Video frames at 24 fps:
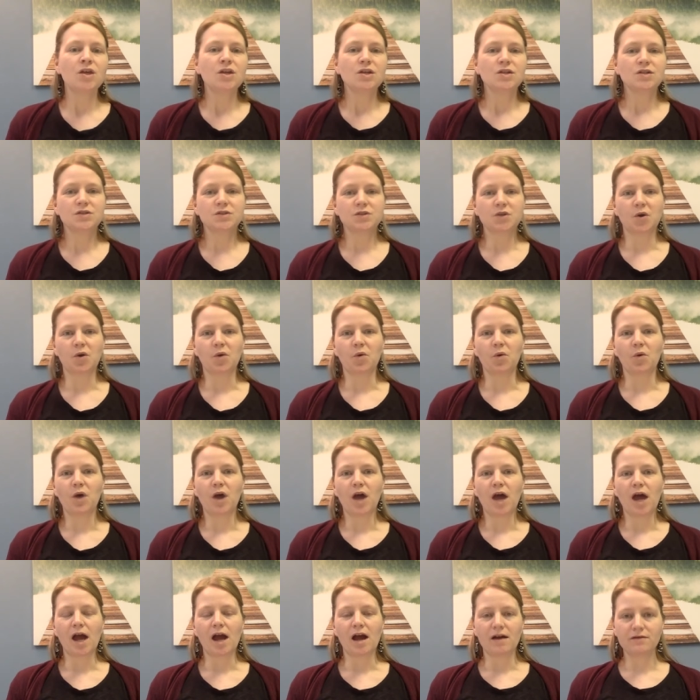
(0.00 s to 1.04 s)
So
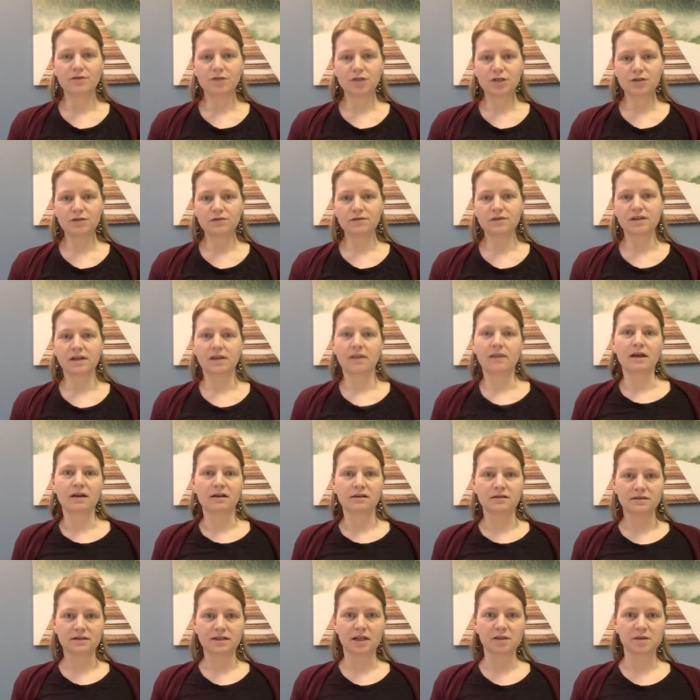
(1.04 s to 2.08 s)
after you've done that
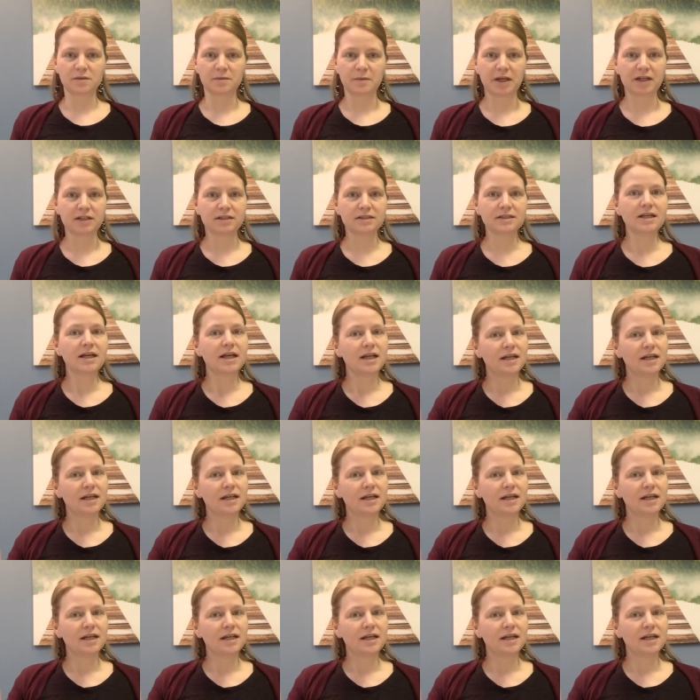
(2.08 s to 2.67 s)
assessment,